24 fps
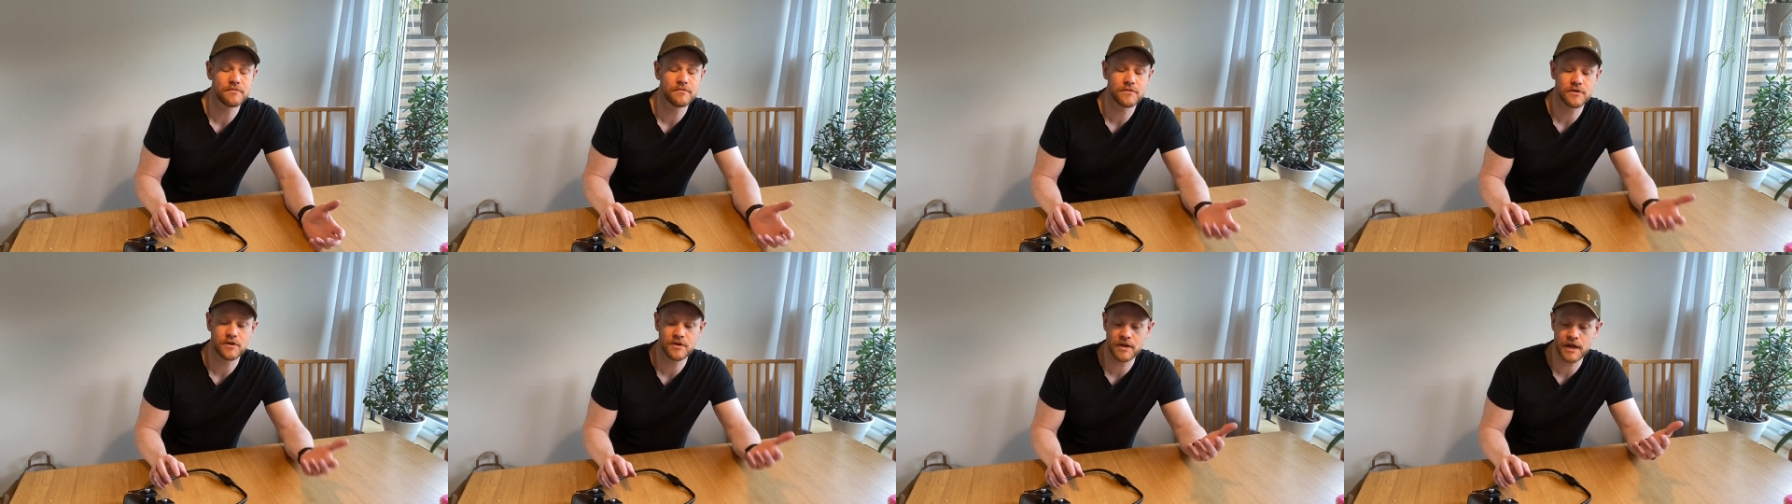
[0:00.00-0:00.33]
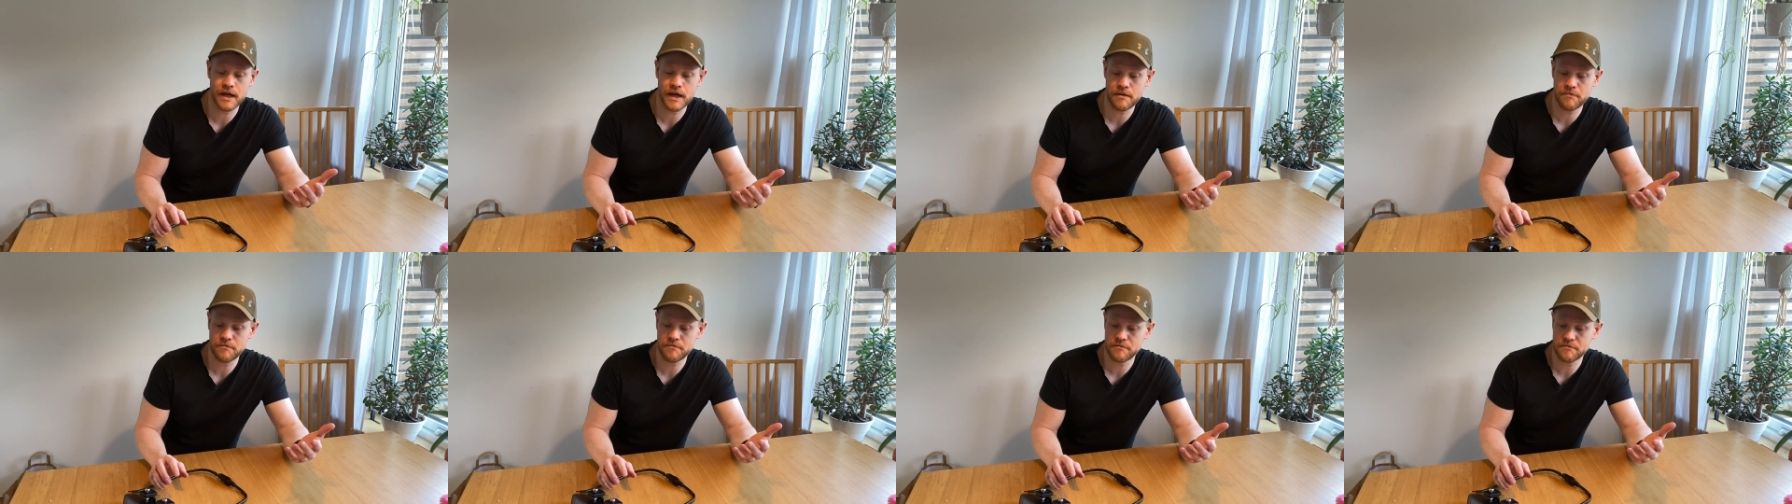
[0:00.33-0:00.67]

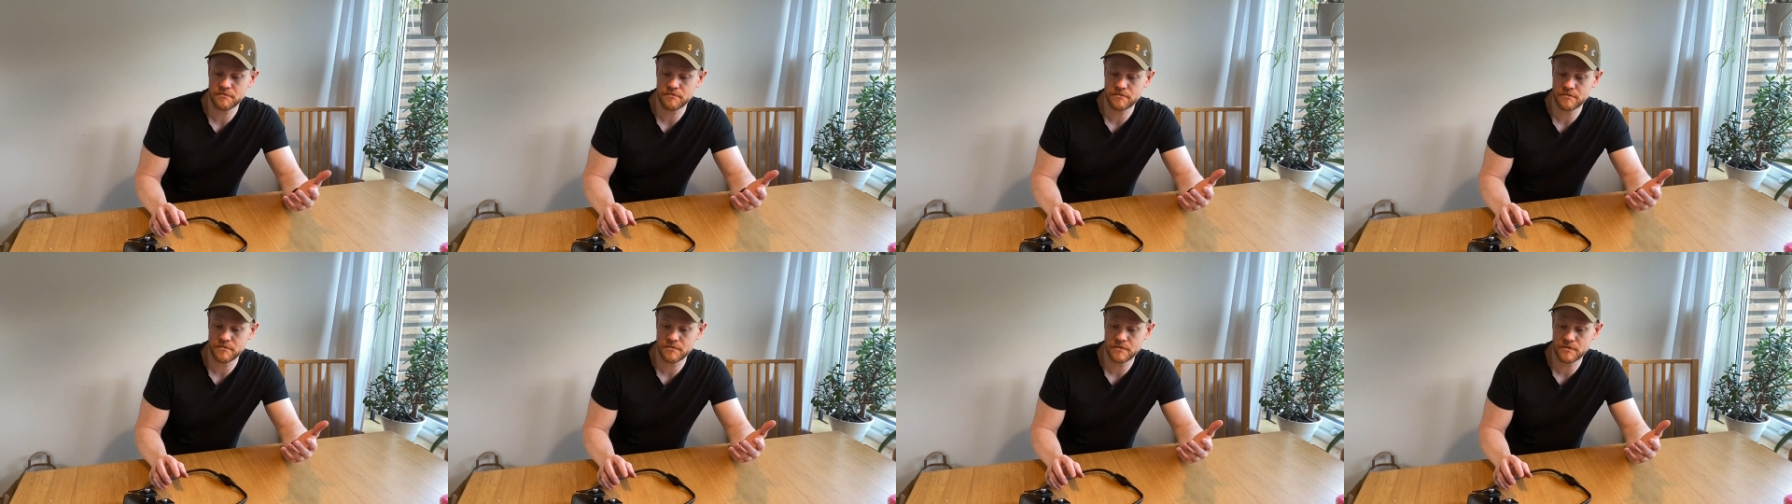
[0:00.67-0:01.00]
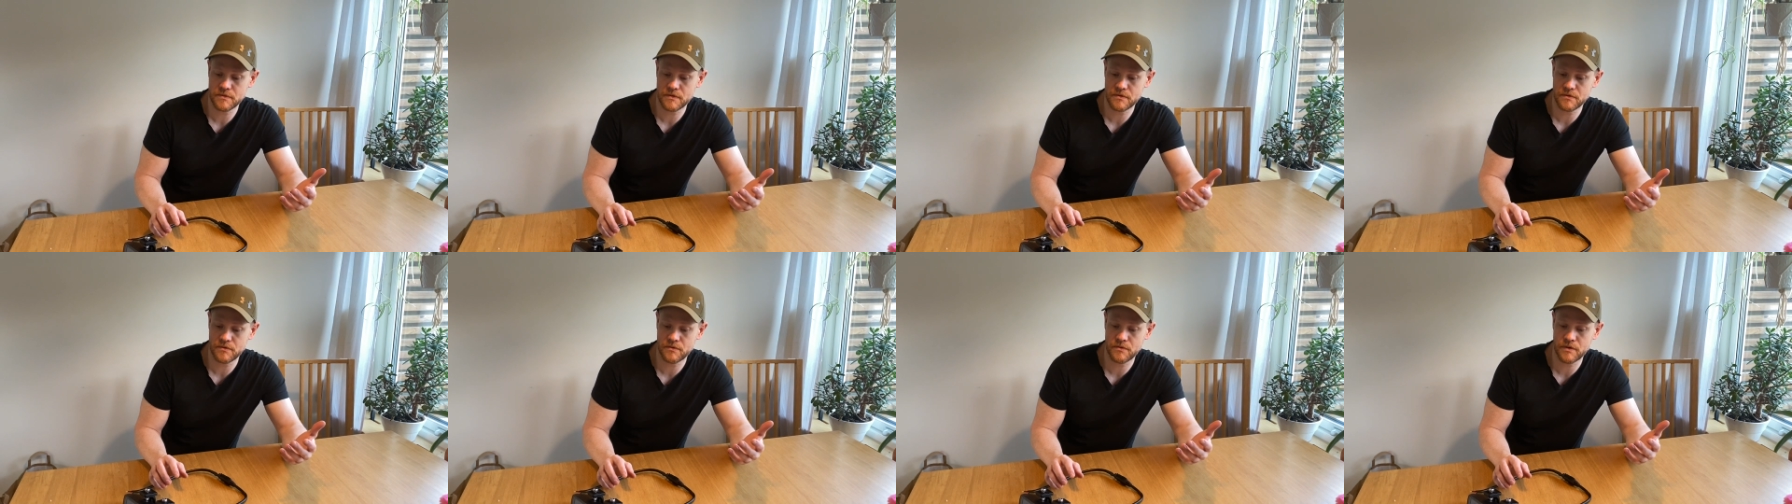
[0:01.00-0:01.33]
today
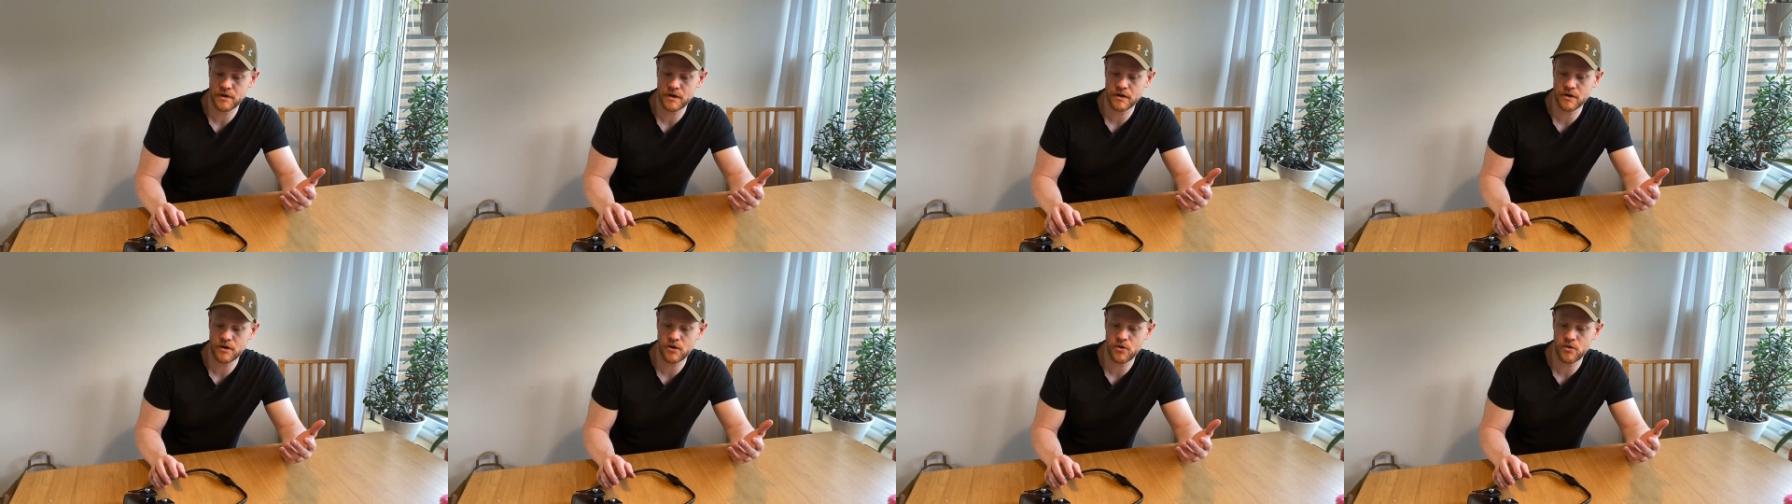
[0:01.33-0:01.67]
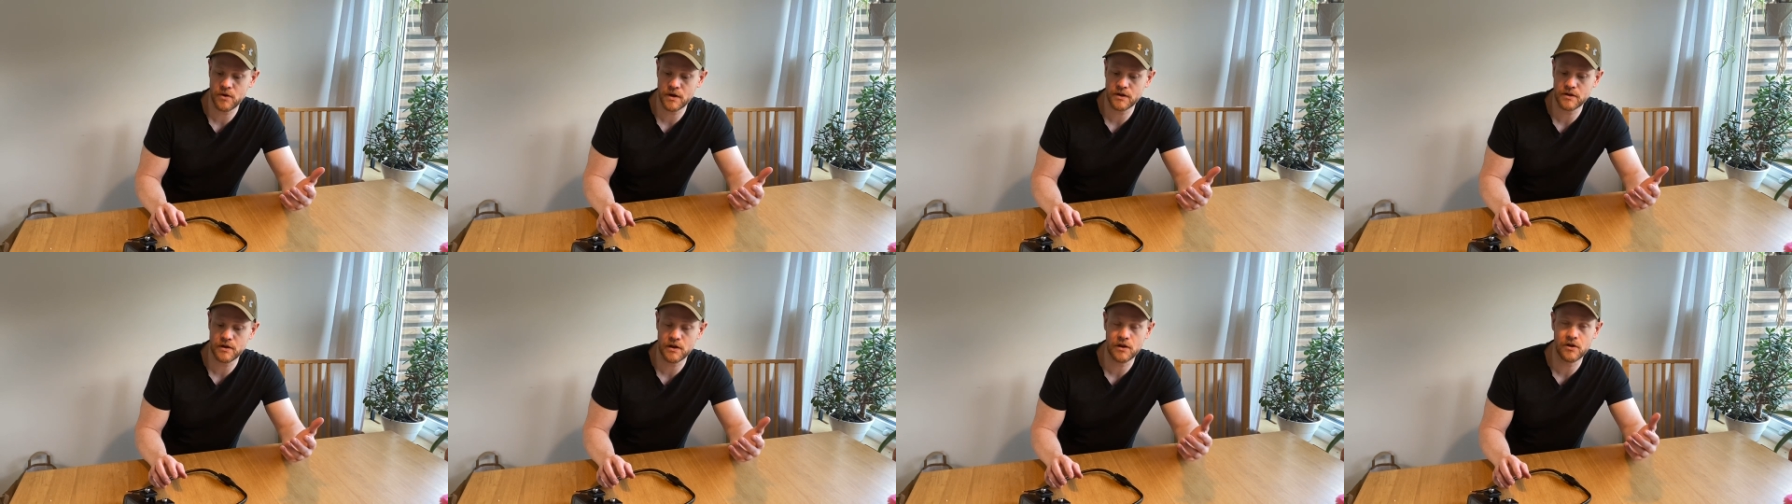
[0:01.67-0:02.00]
we're
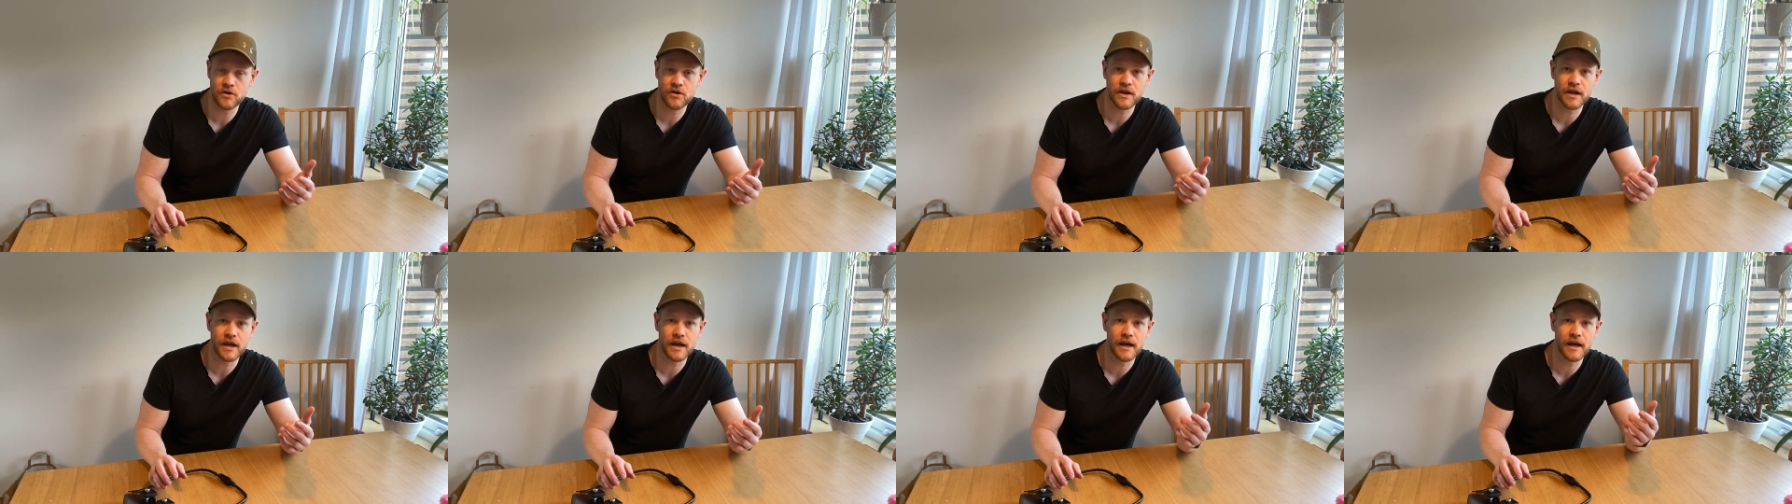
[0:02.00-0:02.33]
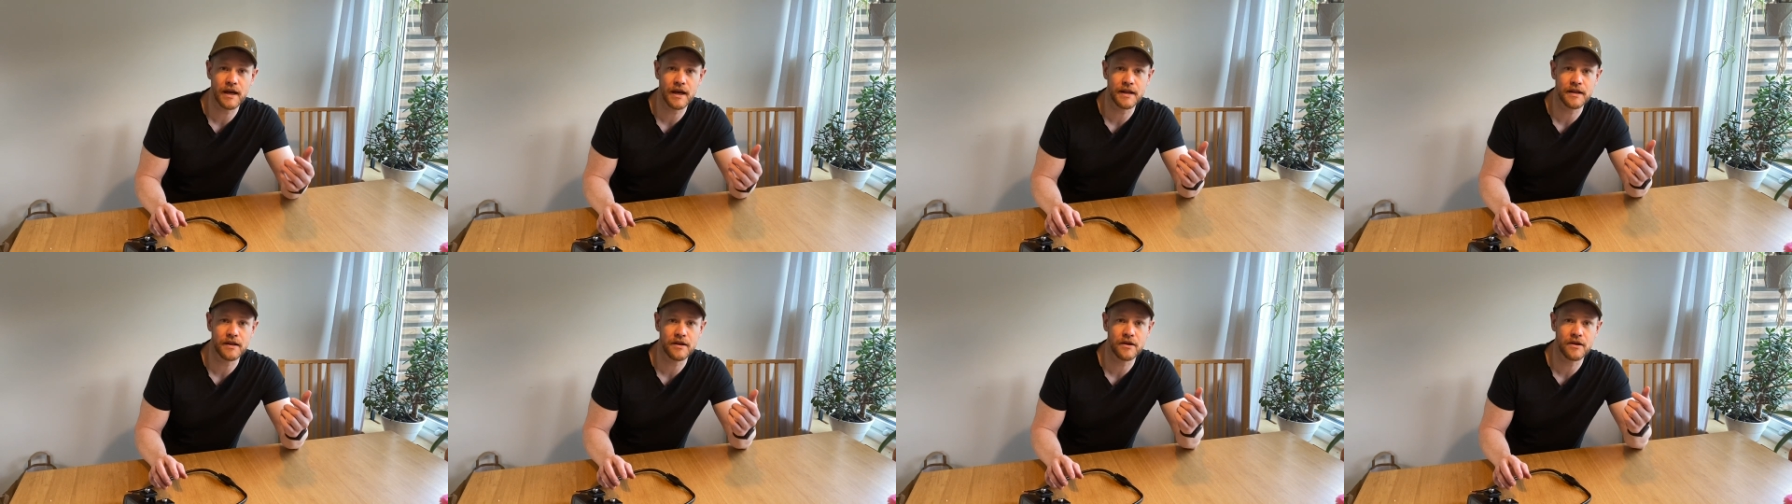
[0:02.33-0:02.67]
going to look
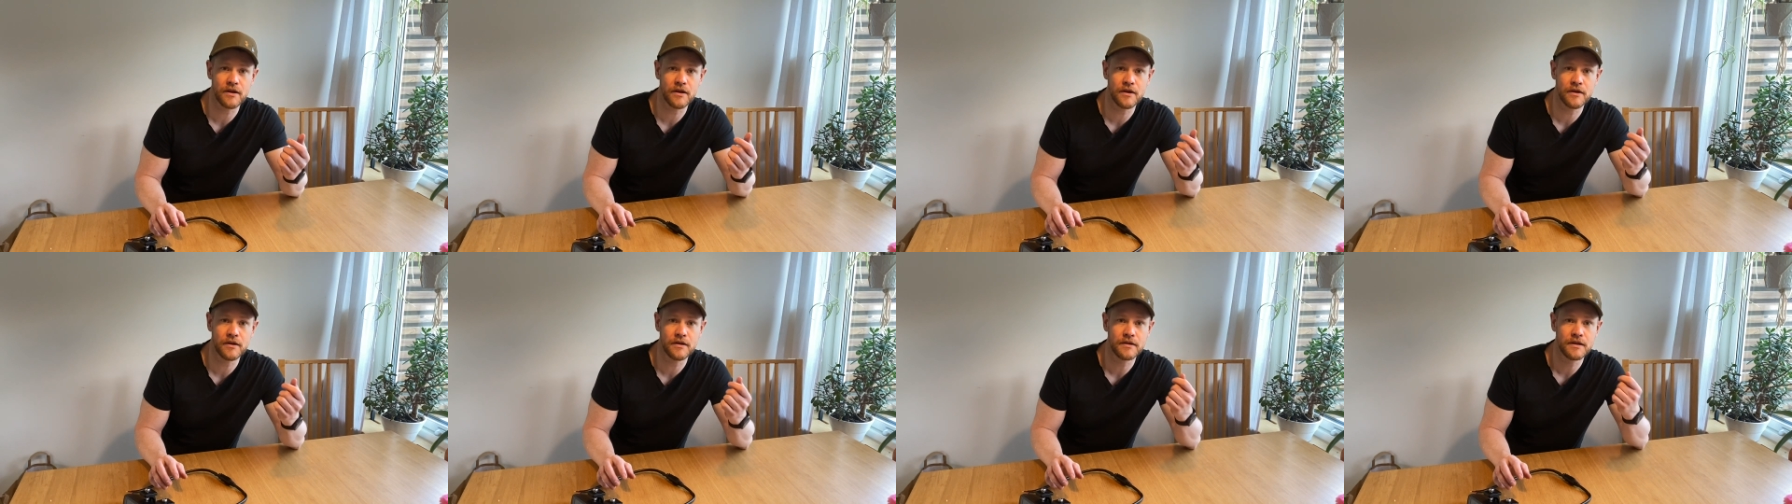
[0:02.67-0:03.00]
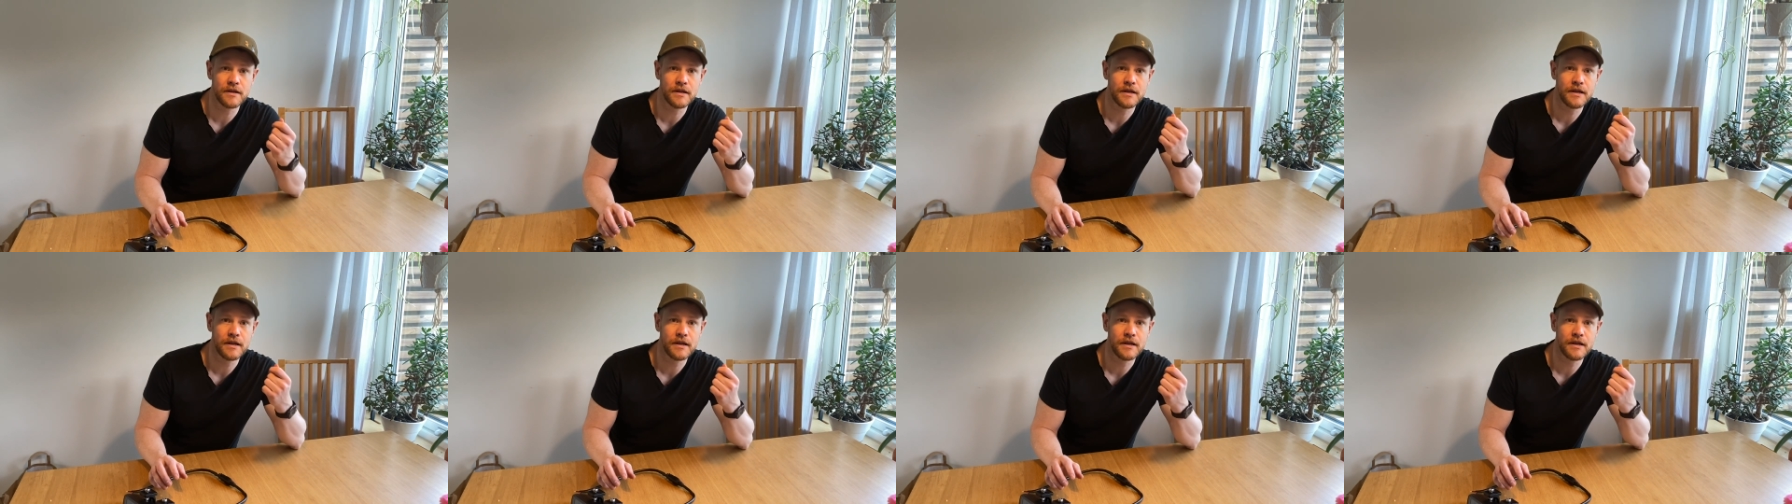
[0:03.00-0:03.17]
at a